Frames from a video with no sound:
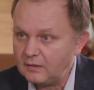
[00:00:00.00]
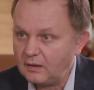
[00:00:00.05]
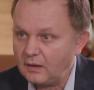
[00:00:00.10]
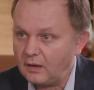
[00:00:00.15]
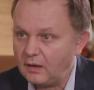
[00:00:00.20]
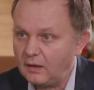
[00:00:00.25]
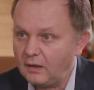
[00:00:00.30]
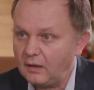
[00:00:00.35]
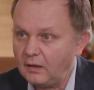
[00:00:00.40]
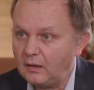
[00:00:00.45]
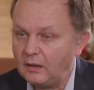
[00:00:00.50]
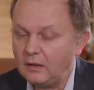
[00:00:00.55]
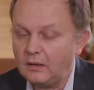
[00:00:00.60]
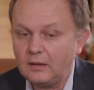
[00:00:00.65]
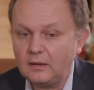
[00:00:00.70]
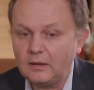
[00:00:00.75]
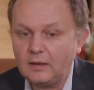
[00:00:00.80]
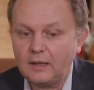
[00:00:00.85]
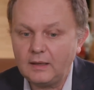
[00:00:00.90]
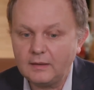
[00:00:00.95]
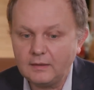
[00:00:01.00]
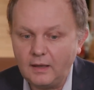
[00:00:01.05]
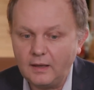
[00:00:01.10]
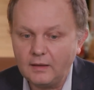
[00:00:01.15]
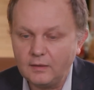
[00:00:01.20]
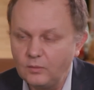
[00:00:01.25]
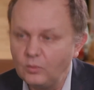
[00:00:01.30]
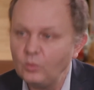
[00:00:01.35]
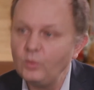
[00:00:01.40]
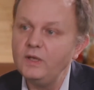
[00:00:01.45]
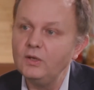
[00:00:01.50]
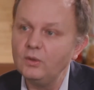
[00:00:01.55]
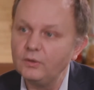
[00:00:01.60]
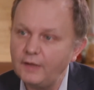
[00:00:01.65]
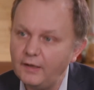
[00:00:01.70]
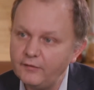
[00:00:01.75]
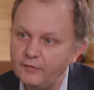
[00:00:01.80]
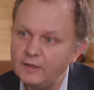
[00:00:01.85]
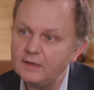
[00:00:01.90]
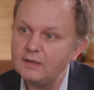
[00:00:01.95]
and we don't
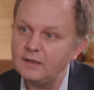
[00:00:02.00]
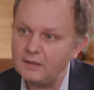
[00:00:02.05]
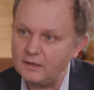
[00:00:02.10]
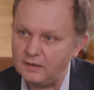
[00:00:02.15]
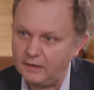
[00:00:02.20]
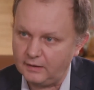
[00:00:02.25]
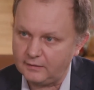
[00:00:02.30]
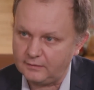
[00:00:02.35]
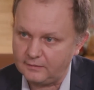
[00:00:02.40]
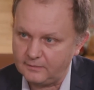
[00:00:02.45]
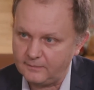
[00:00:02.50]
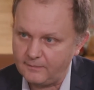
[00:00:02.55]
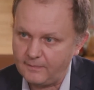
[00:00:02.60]
have it yet.